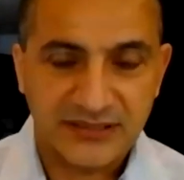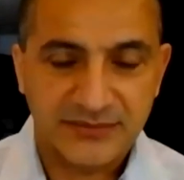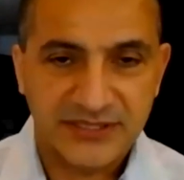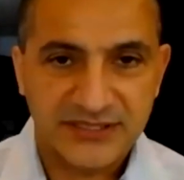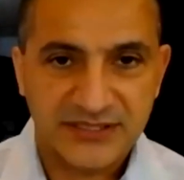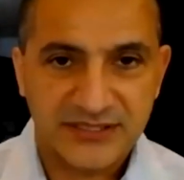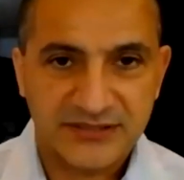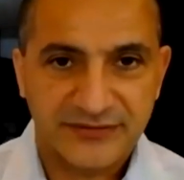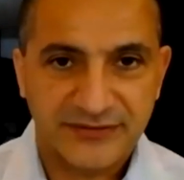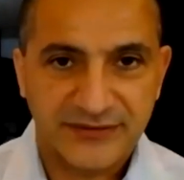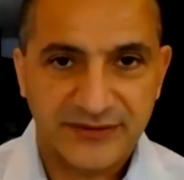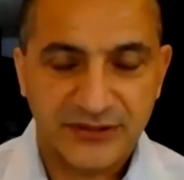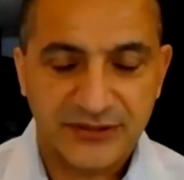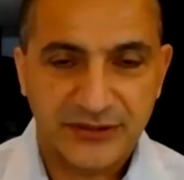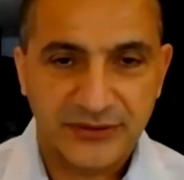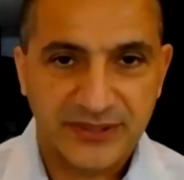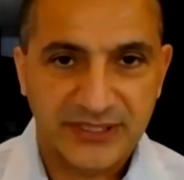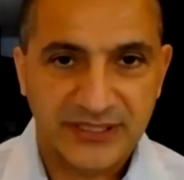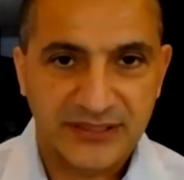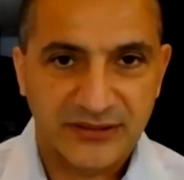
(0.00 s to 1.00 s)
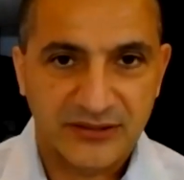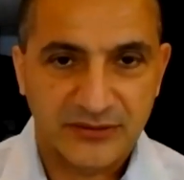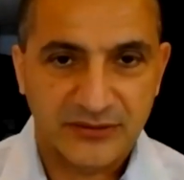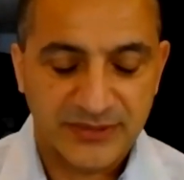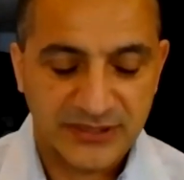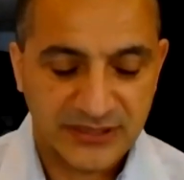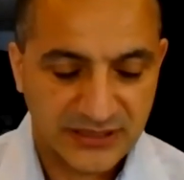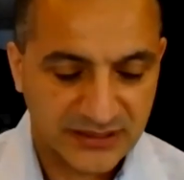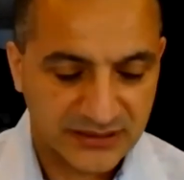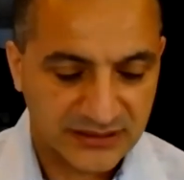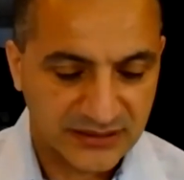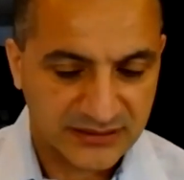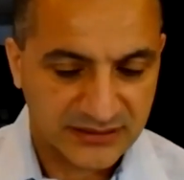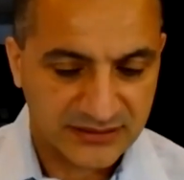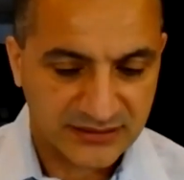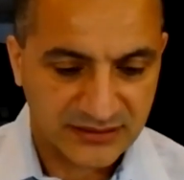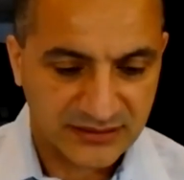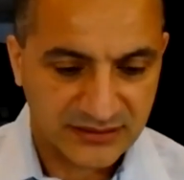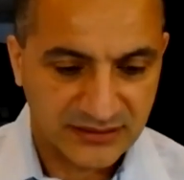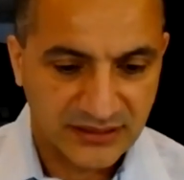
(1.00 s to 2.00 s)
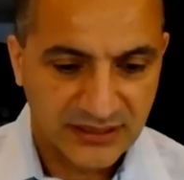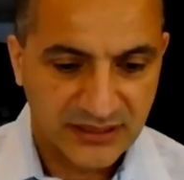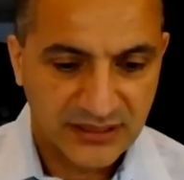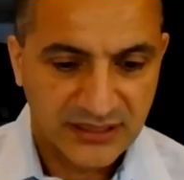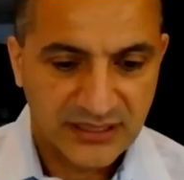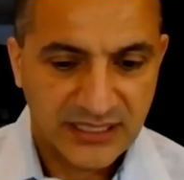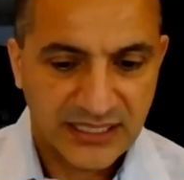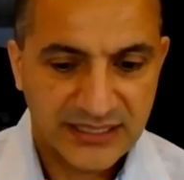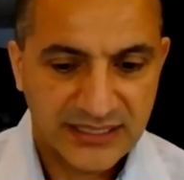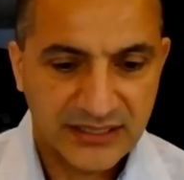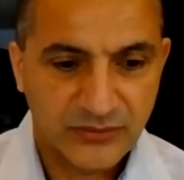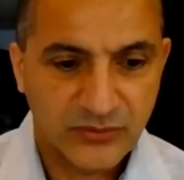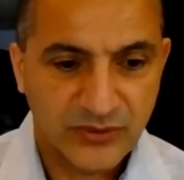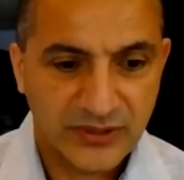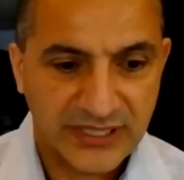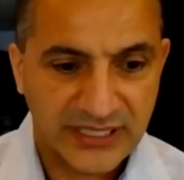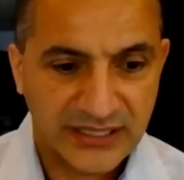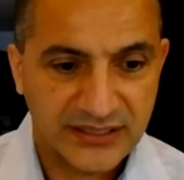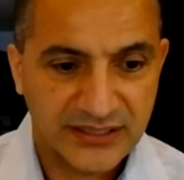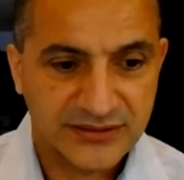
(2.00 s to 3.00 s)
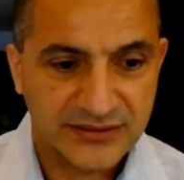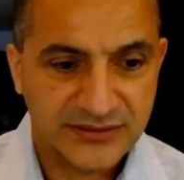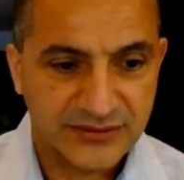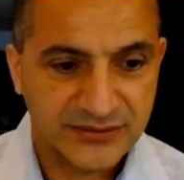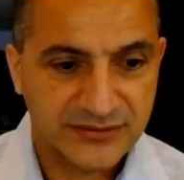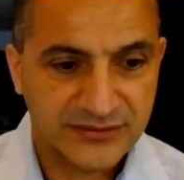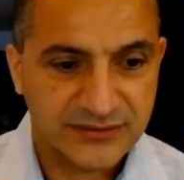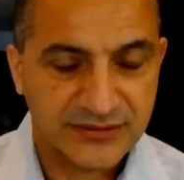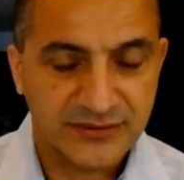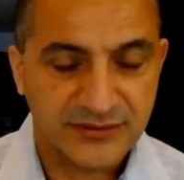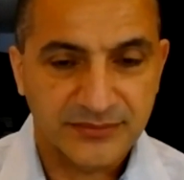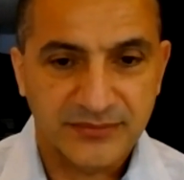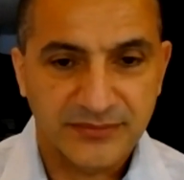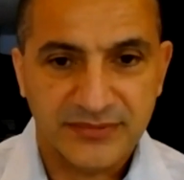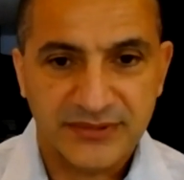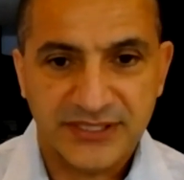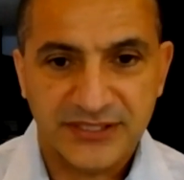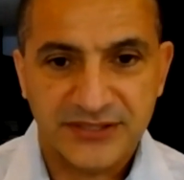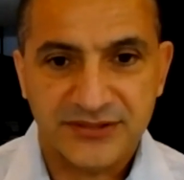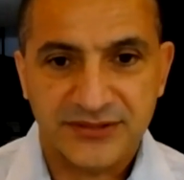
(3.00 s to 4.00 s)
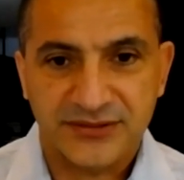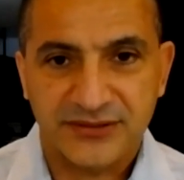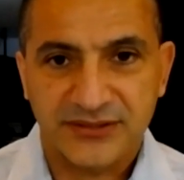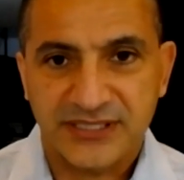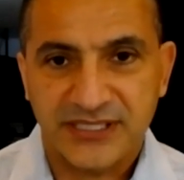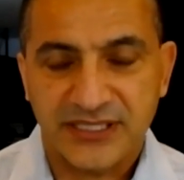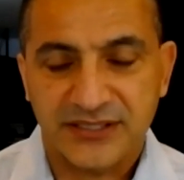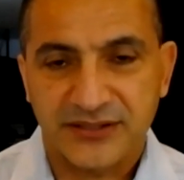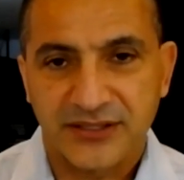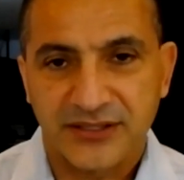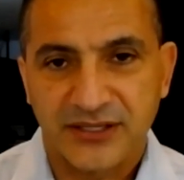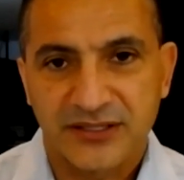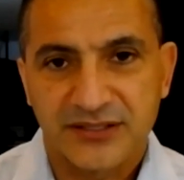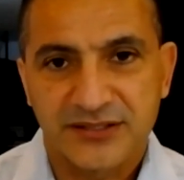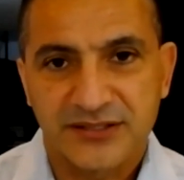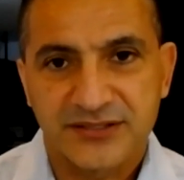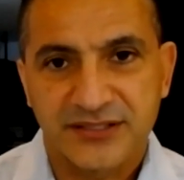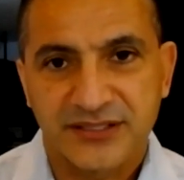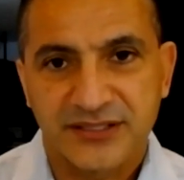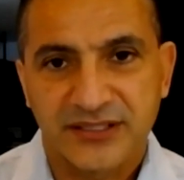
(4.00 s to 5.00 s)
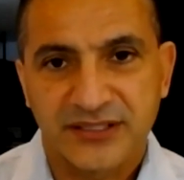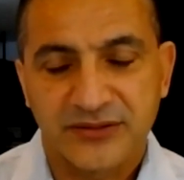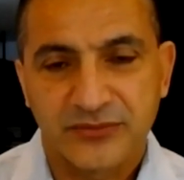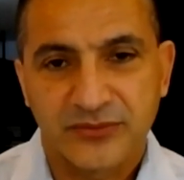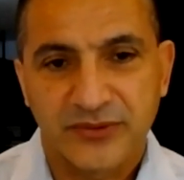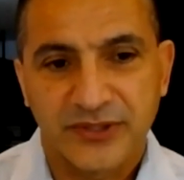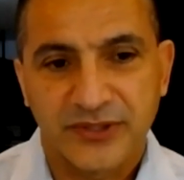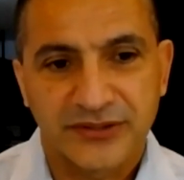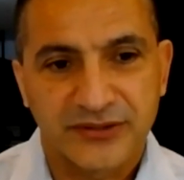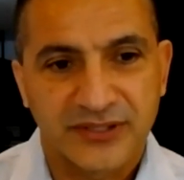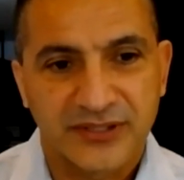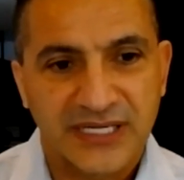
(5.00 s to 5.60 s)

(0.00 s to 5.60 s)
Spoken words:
Let me just fill you in a little bit on this, and then we'll get into some digital technology and what your